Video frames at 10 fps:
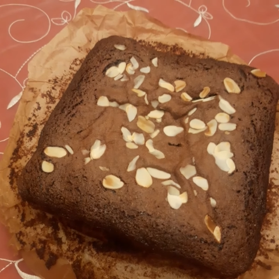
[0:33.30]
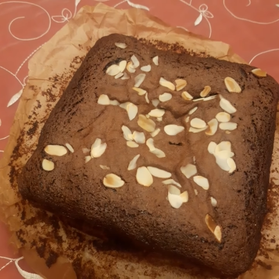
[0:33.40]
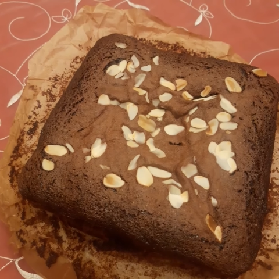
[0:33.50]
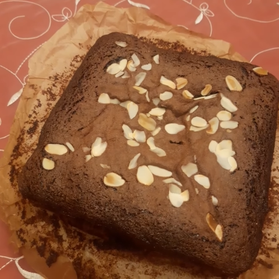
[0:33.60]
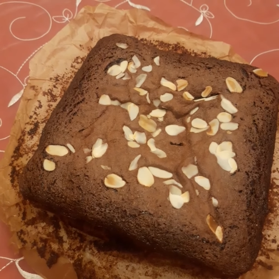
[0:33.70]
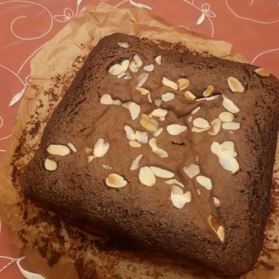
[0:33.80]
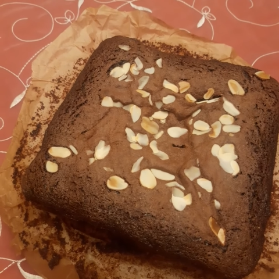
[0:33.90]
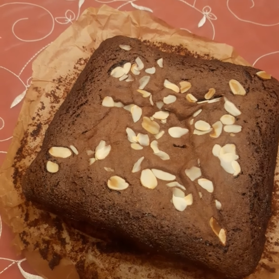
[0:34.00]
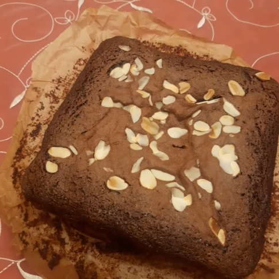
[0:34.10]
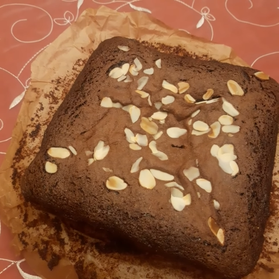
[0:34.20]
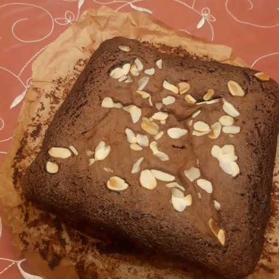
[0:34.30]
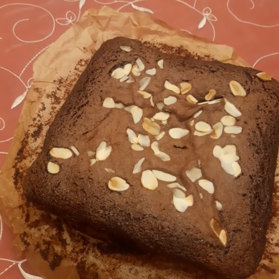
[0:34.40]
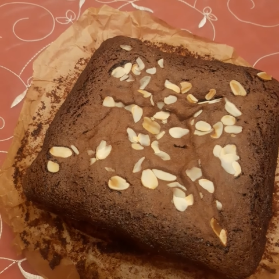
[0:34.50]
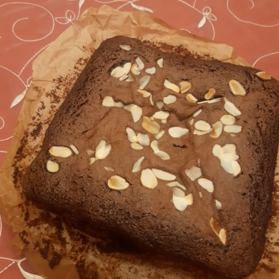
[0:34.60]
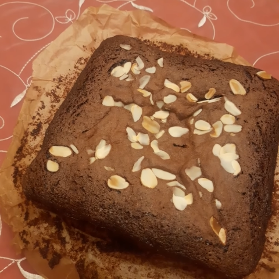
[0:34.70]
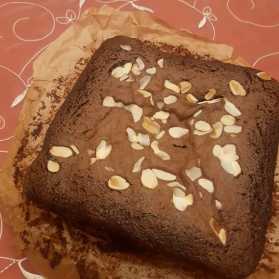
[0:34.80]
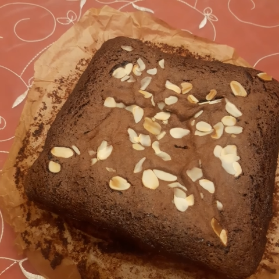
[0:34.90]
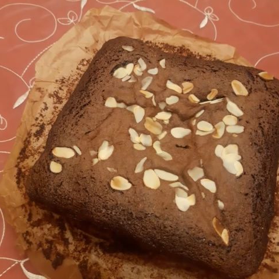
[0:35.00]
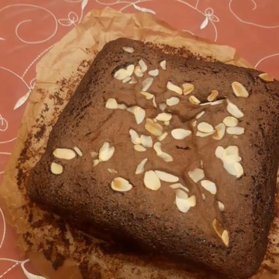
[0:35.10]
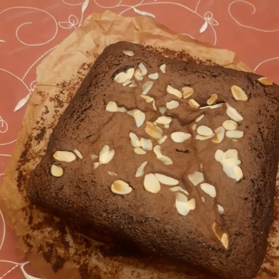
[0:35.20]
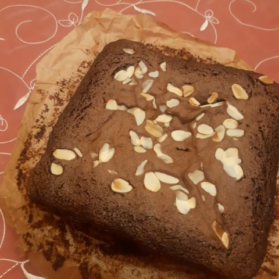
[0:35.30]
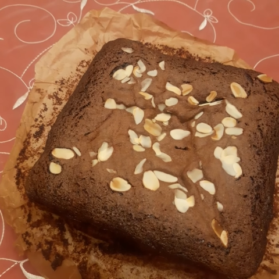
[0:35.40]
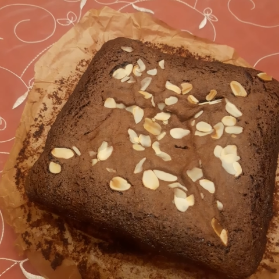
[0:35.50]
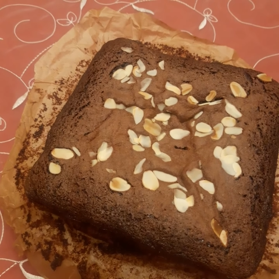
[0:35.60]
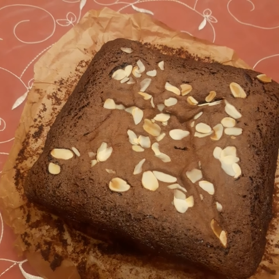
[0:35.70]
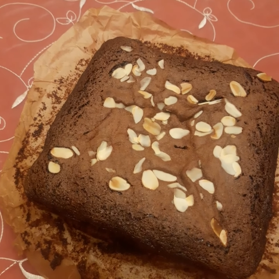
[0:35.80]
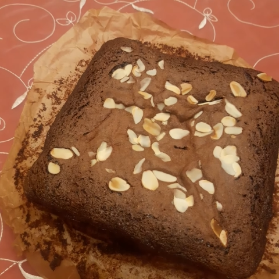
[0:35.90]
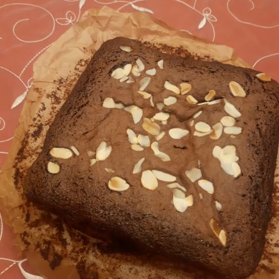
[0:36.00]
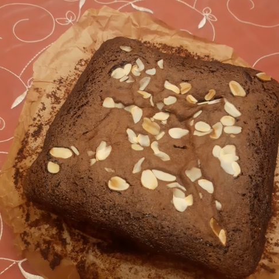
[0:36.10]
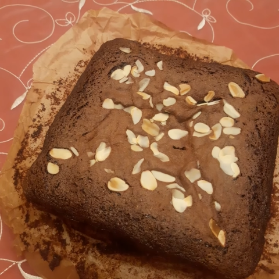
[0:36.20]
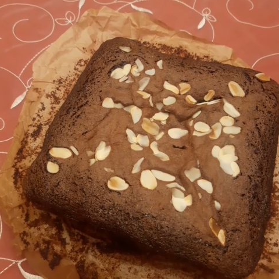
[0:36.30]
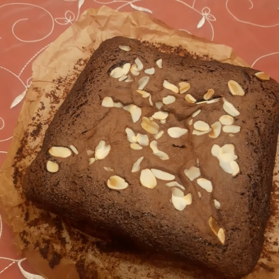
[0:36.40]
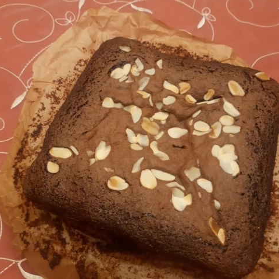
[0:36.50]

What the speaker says: [unreadable: no face in view]